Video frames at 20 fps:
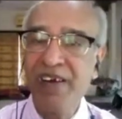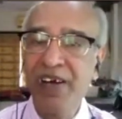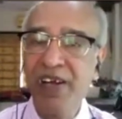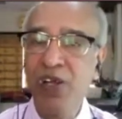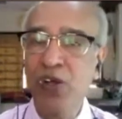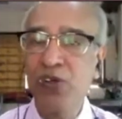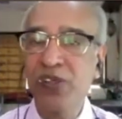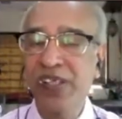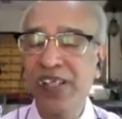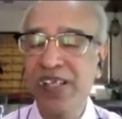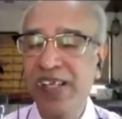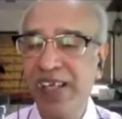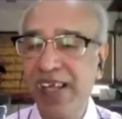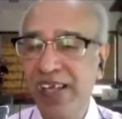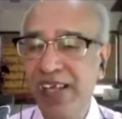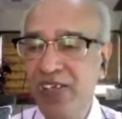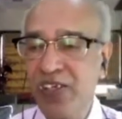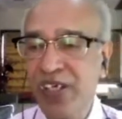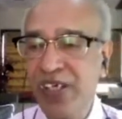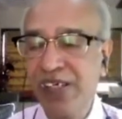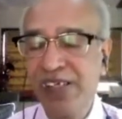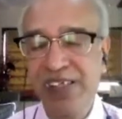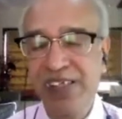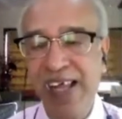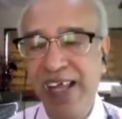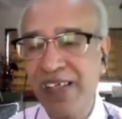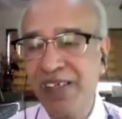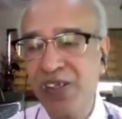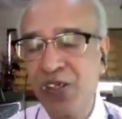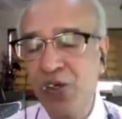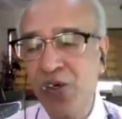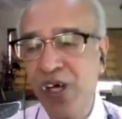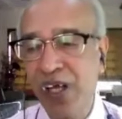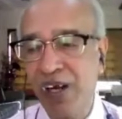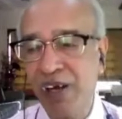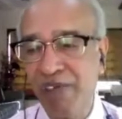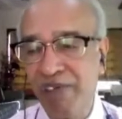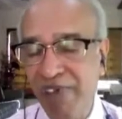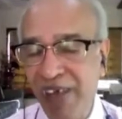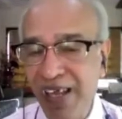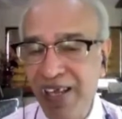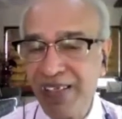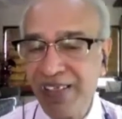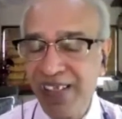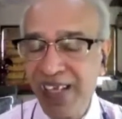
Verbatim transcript: reducing agents as you are aware